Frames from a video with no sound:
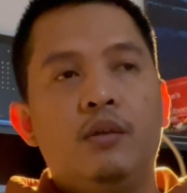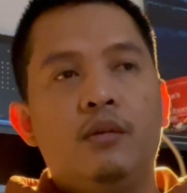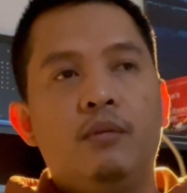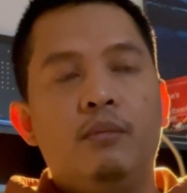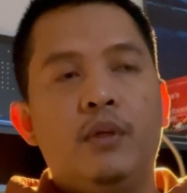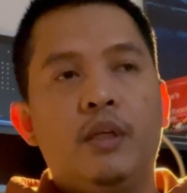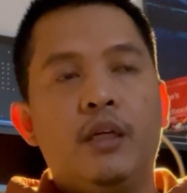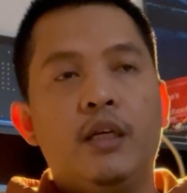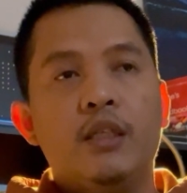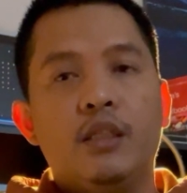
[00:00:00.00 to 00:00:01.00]
But I
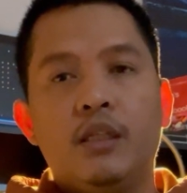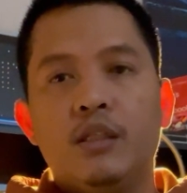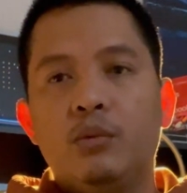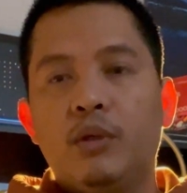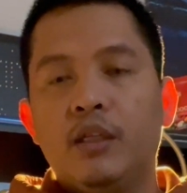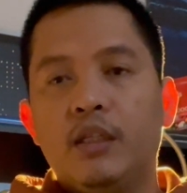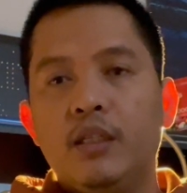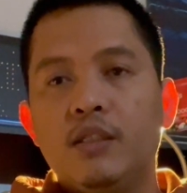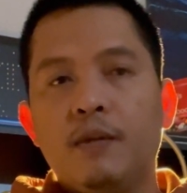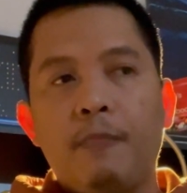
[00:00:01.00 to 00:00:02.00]
guess it is what it
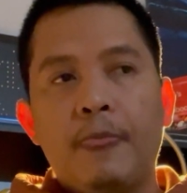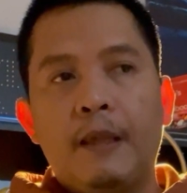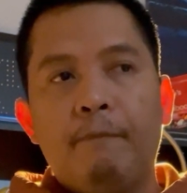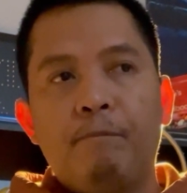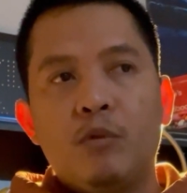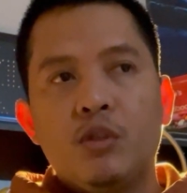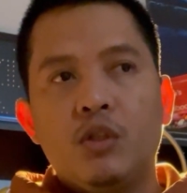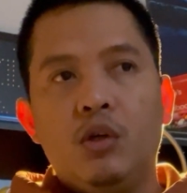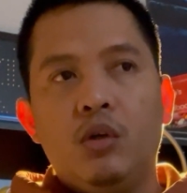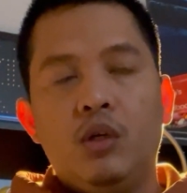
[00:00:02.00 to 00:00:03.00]
is.
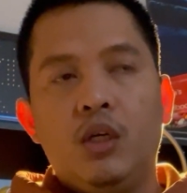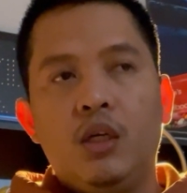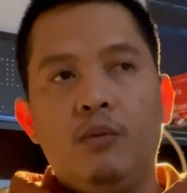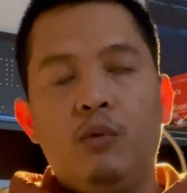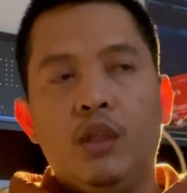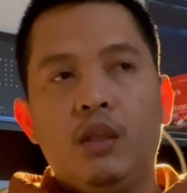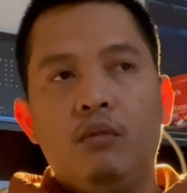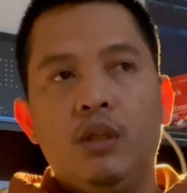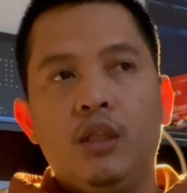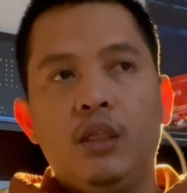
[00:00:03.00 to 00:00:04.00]
So
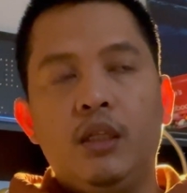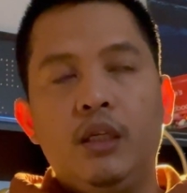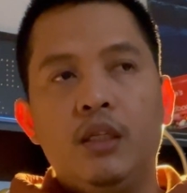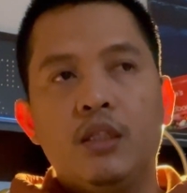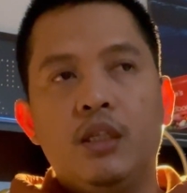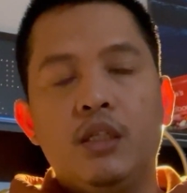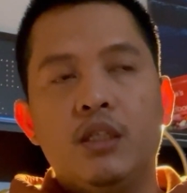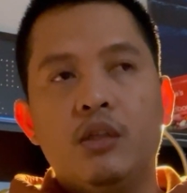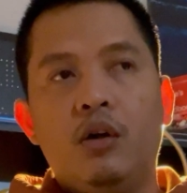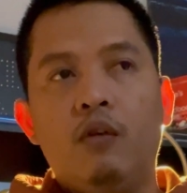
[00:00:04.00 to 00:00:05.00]
what they did is they
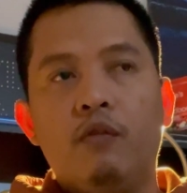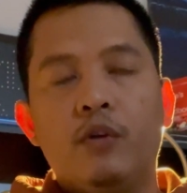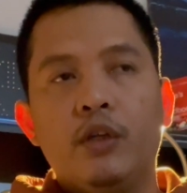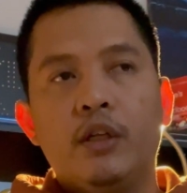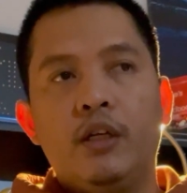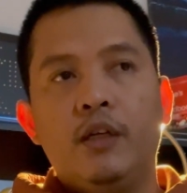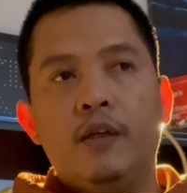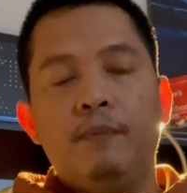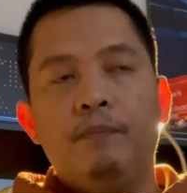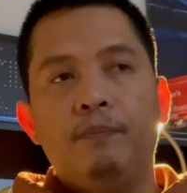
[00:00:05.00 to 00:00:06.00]
just offered
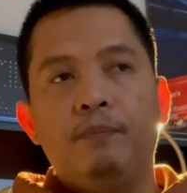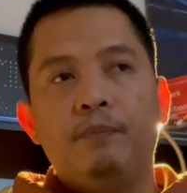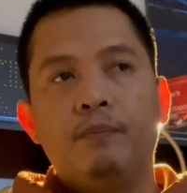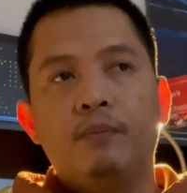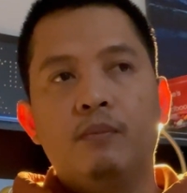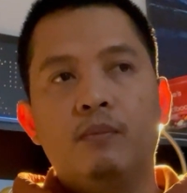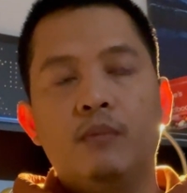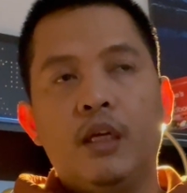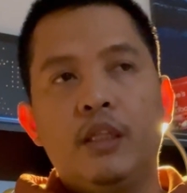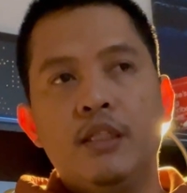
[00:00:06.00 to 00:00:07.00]

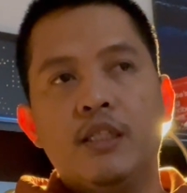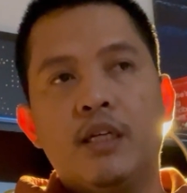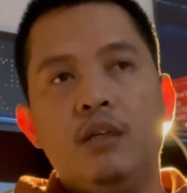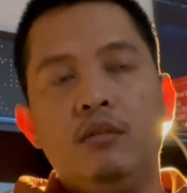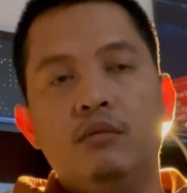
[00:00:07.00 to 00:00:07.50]
a discount